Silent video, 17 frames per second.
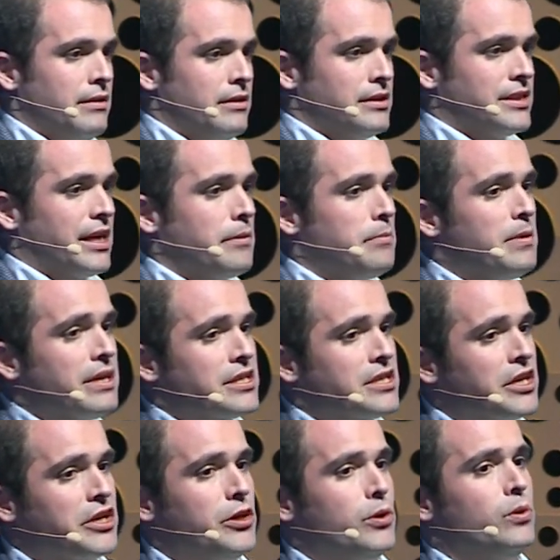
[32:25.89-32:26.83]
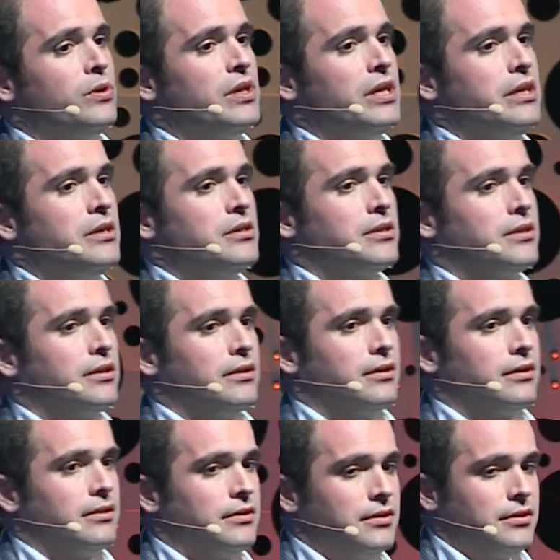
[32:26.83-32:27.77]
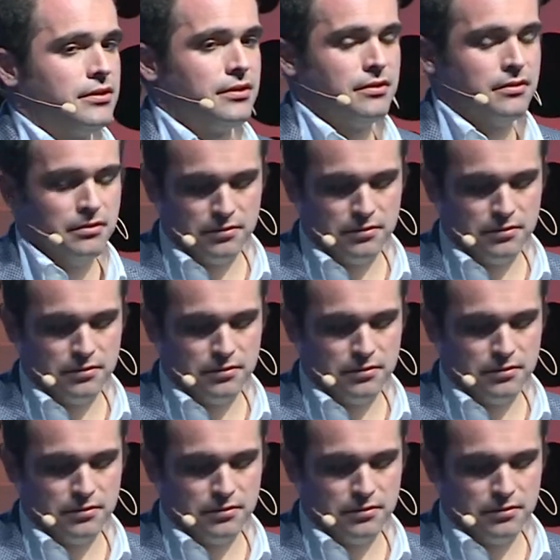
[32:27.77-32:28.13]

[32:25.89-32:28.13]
cybersecurity incidents.